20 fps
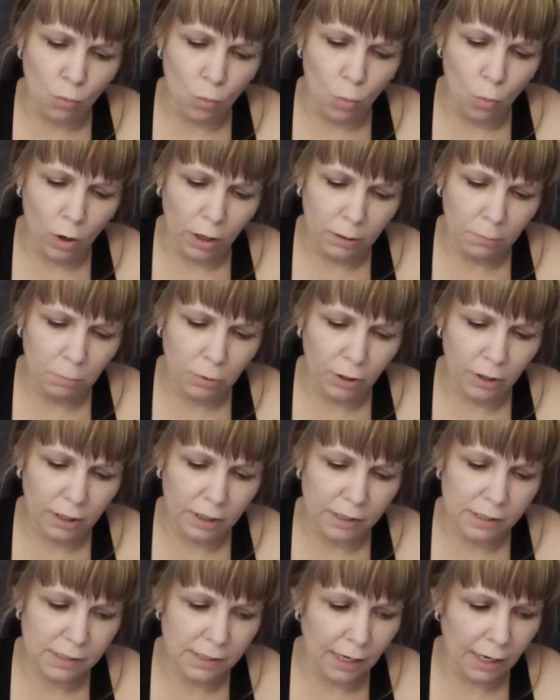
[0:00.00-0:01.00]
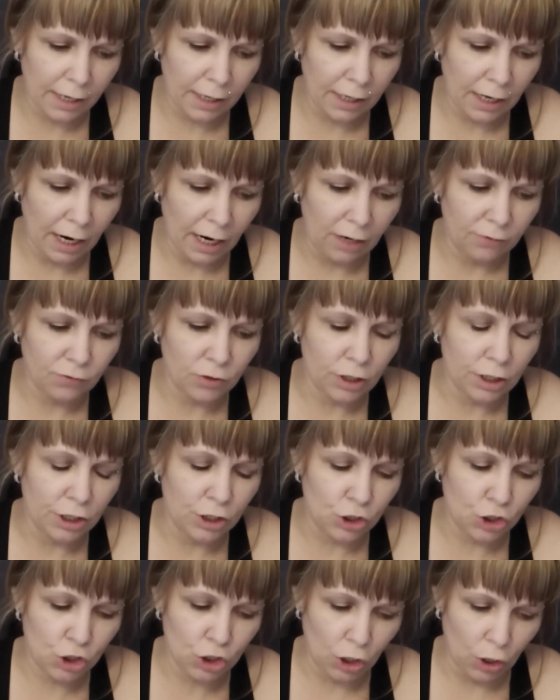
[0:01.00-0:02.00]
1 Percocet after
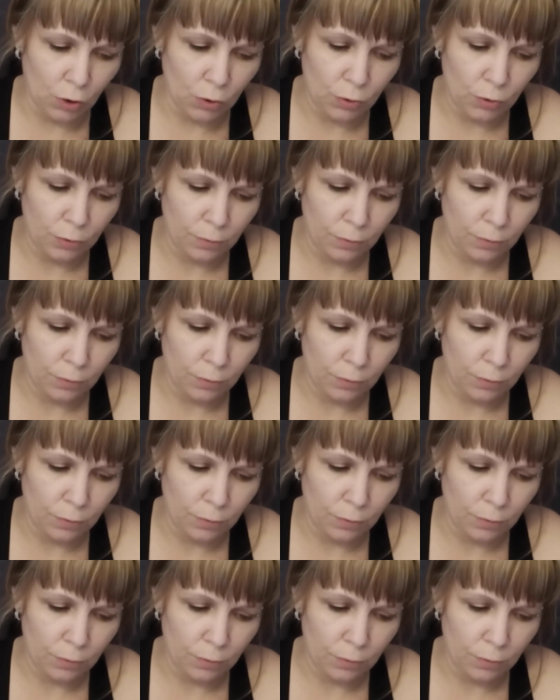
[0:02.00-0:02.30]
his show.